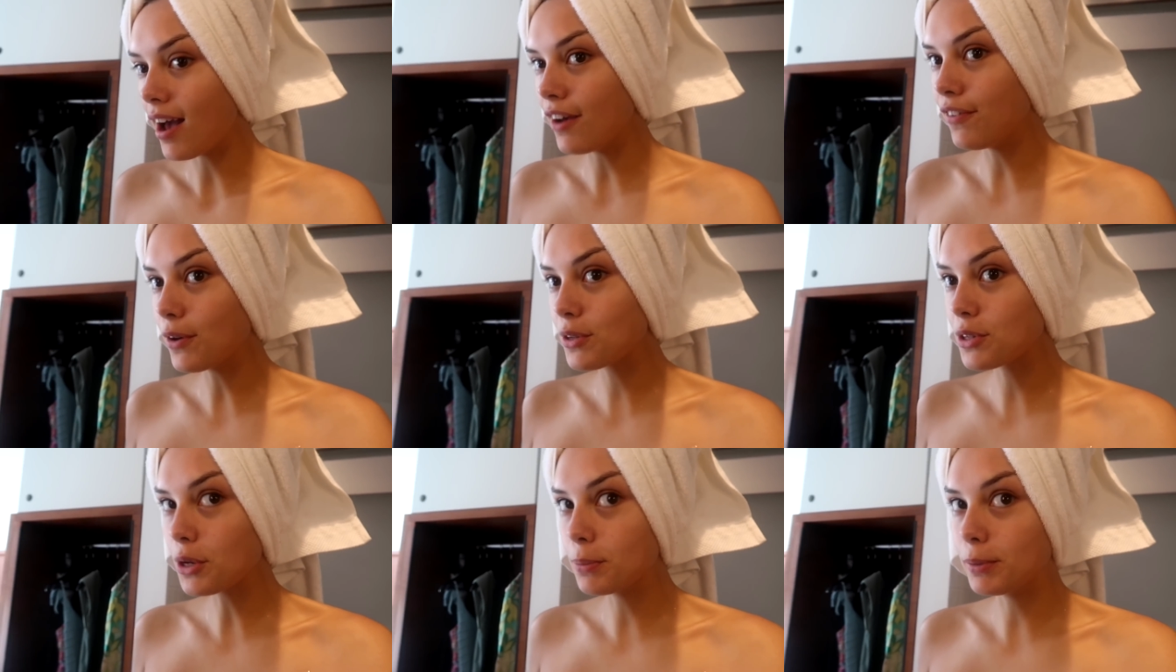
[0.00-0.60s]
I
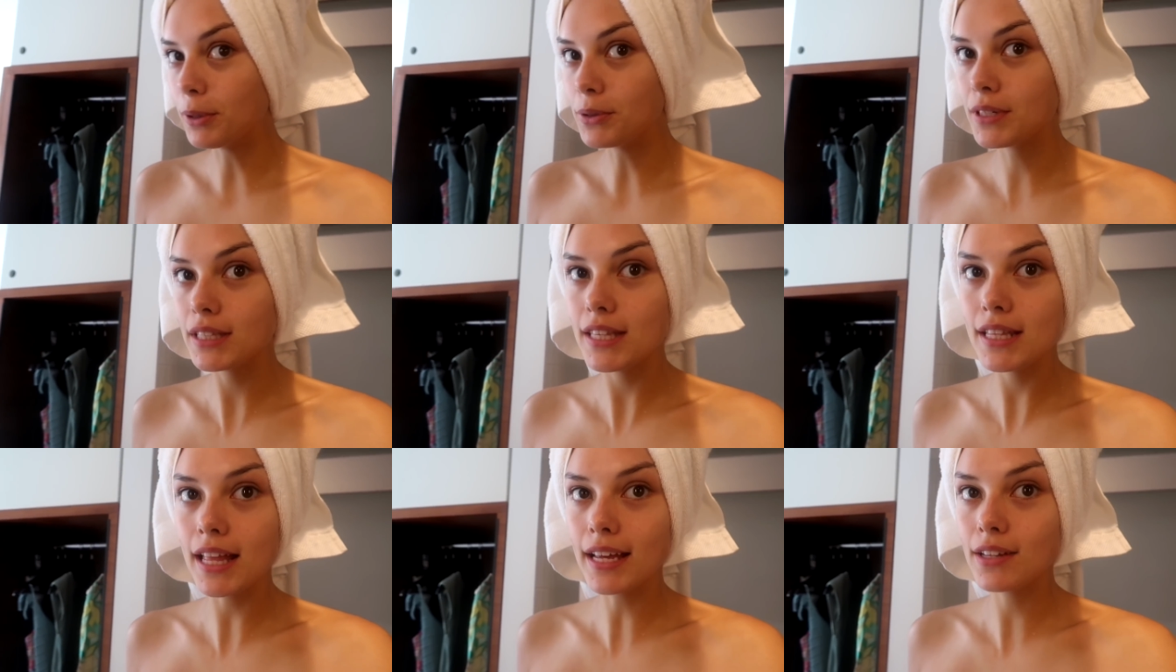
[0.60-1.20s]
felt so
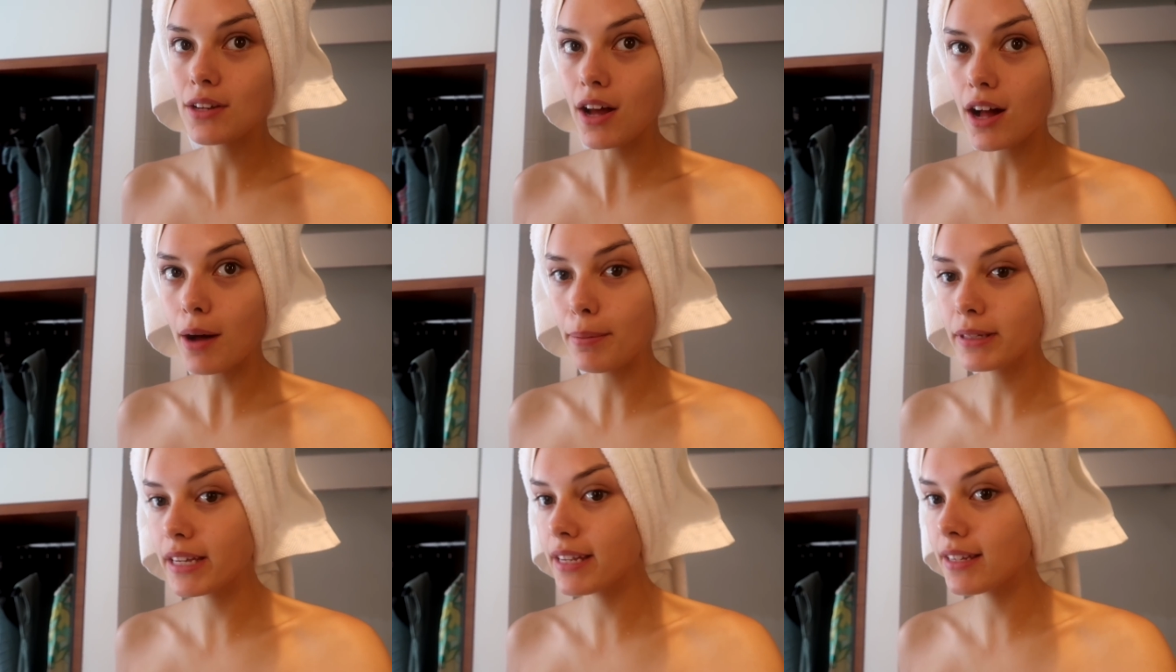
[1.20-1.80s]
bloated like a
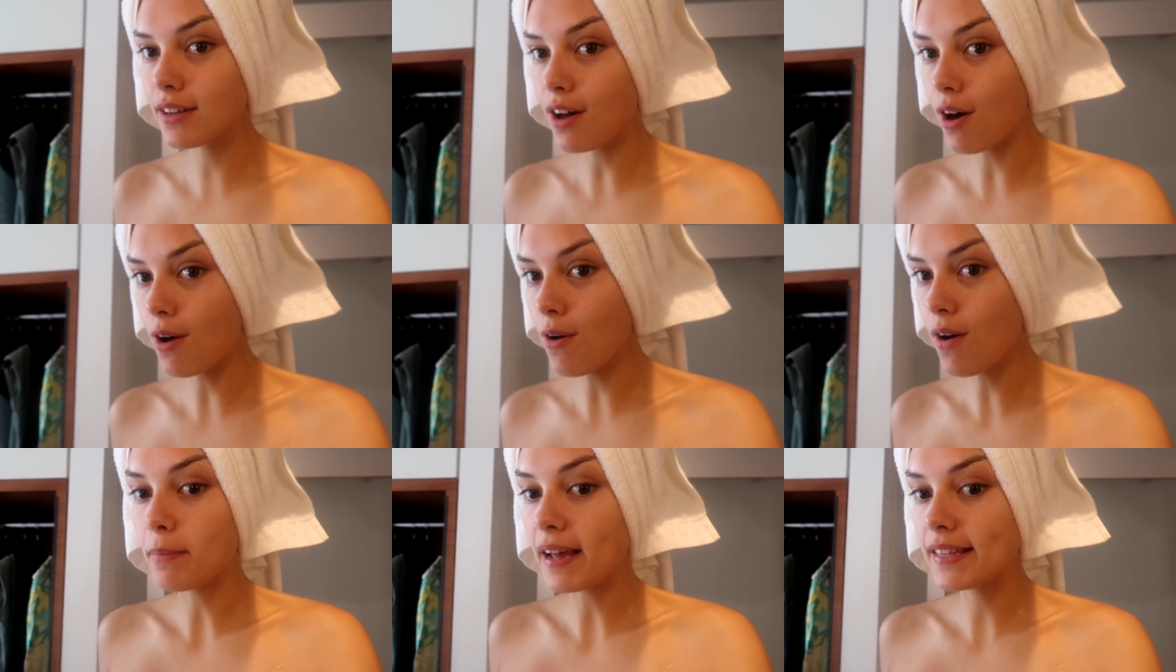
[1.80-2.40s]
couple days
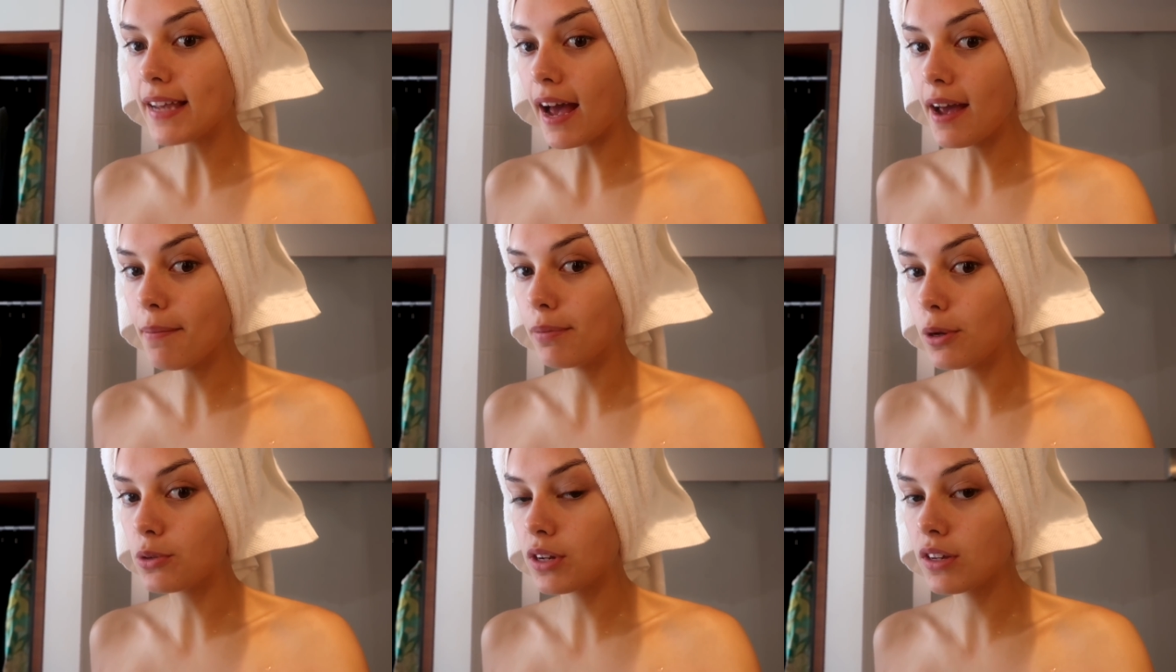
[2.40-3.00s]
ago. My entire
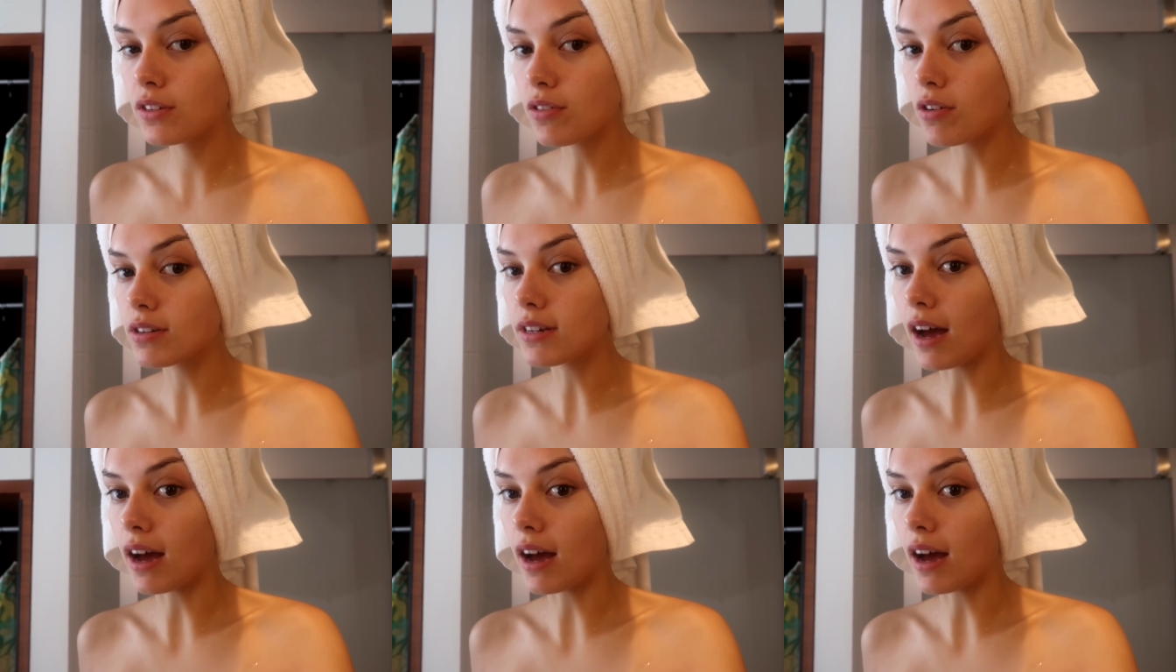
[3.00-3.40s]
bloating's gone